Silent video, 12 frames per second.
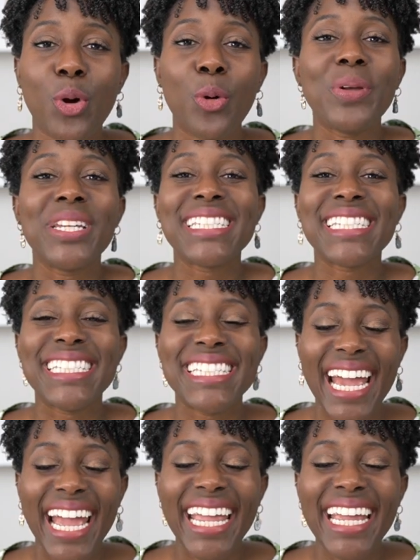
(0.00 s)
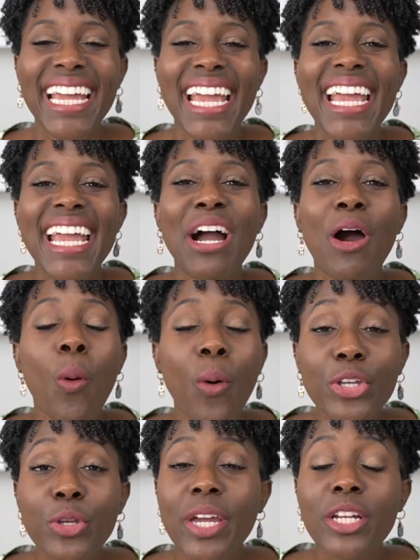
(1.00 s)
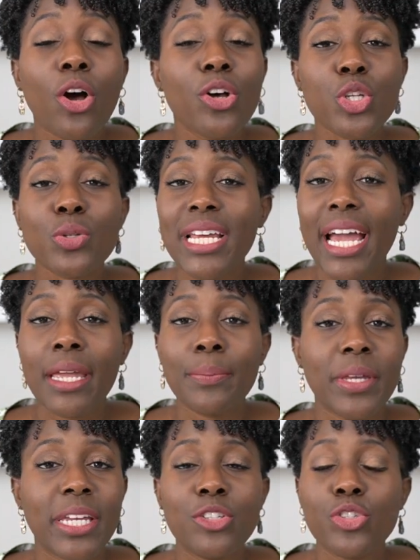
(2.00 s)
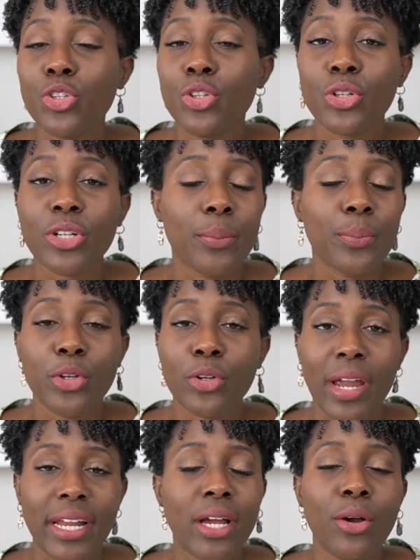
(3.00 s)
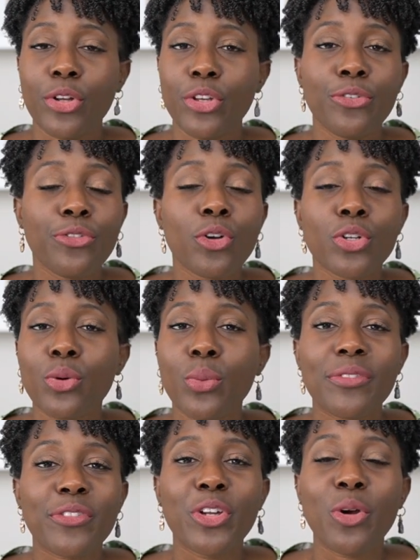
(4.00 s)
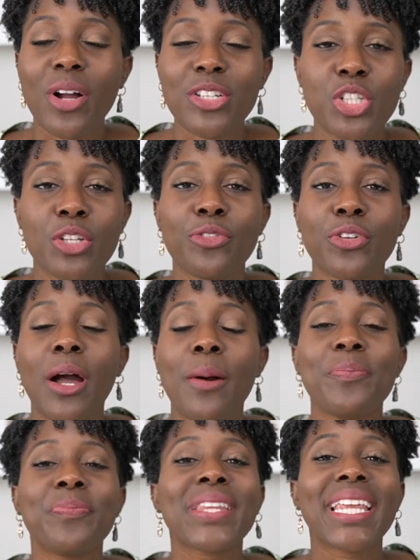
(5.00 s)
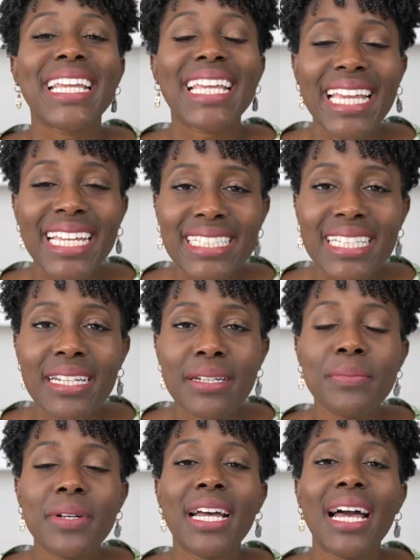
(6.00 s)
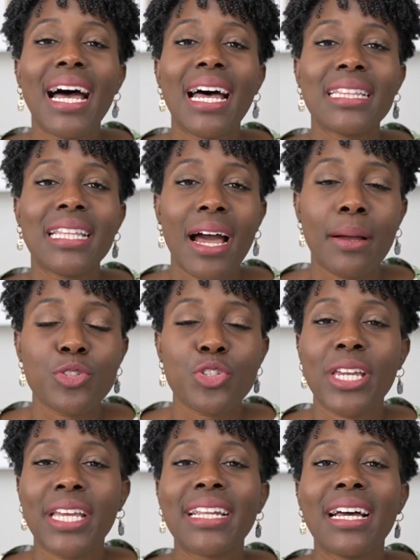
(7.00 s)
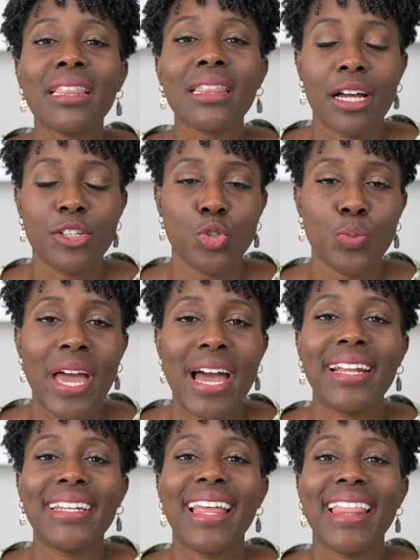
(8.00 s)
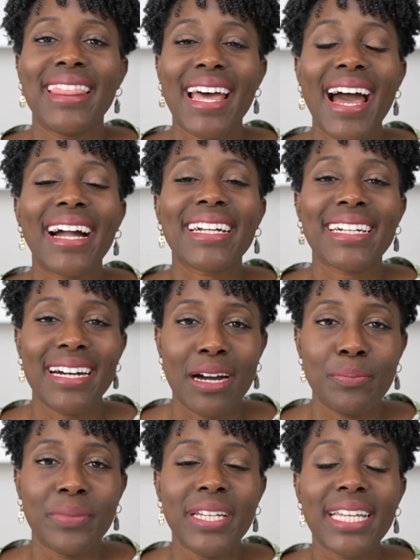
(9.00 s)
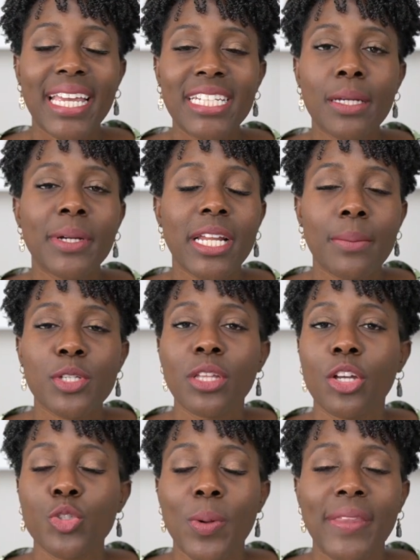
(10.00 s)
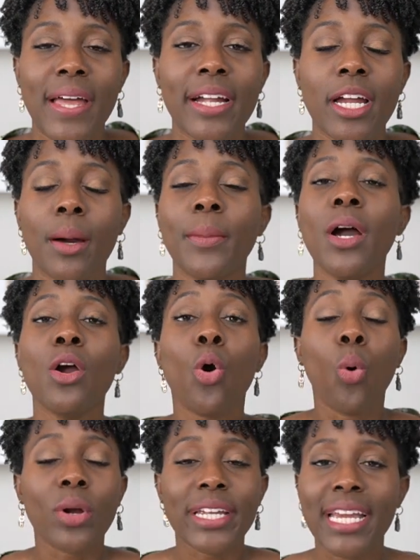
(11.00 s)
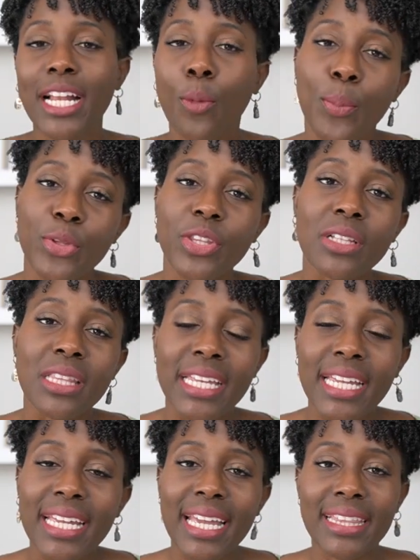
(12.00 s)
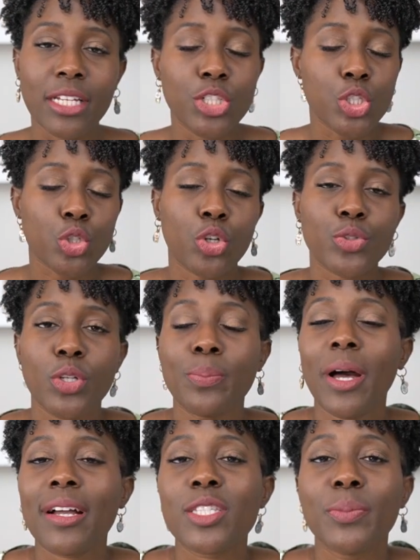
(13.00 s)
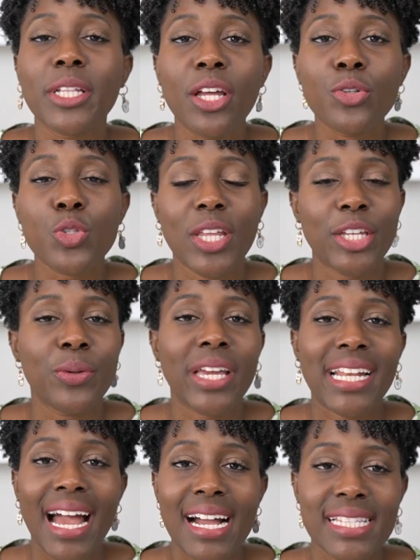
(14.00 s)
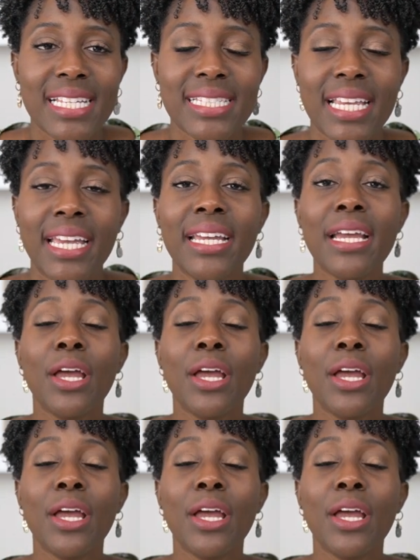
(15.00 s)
open today. Or you can also type into your computer right now or your phone or wherever you're watching from Kingdom kingdomadoptionlaunchpad.com. Kingdomadoptionlaunchpad.com. Or again, I'll put the link in the description box below so that you can access it.